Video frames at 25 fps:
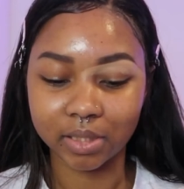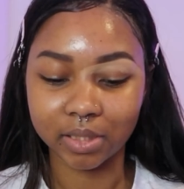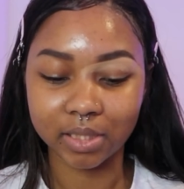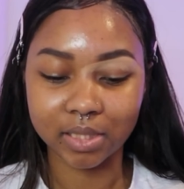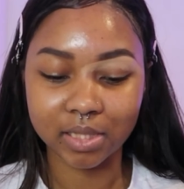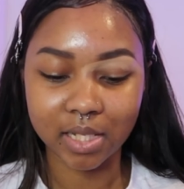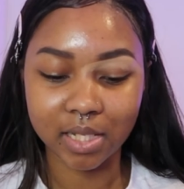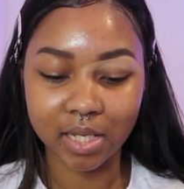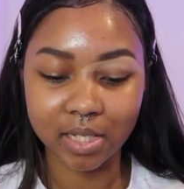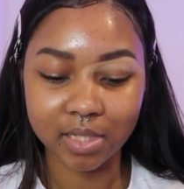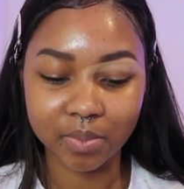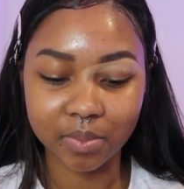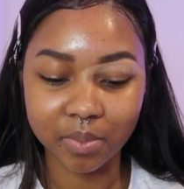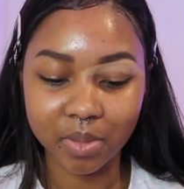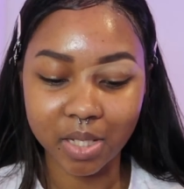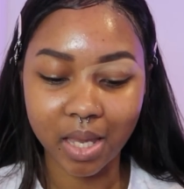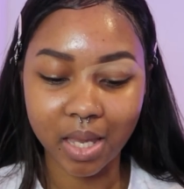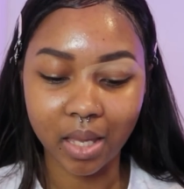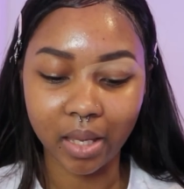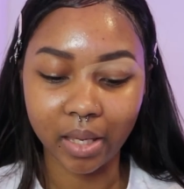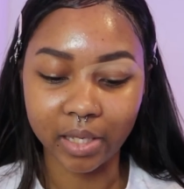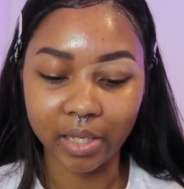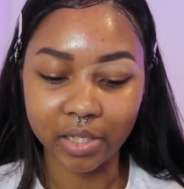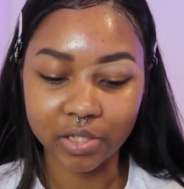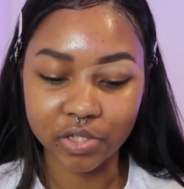It takes me
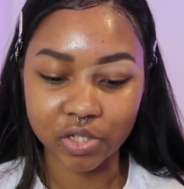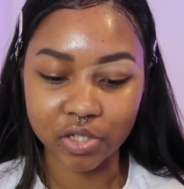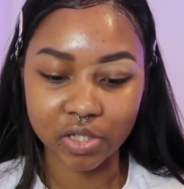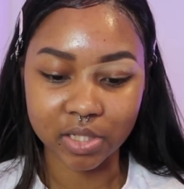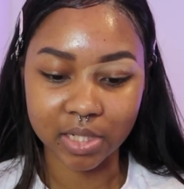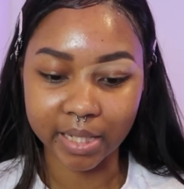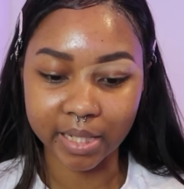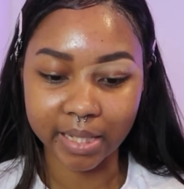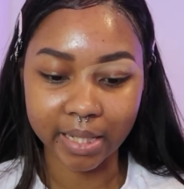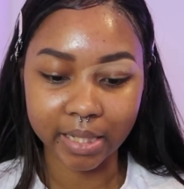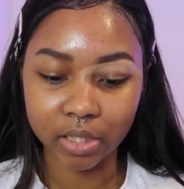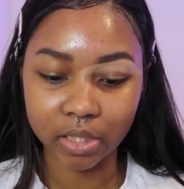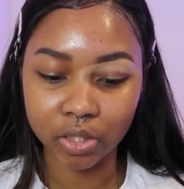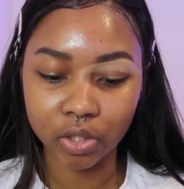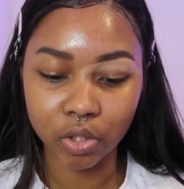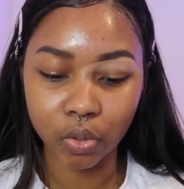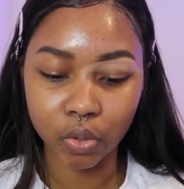ages. Like I can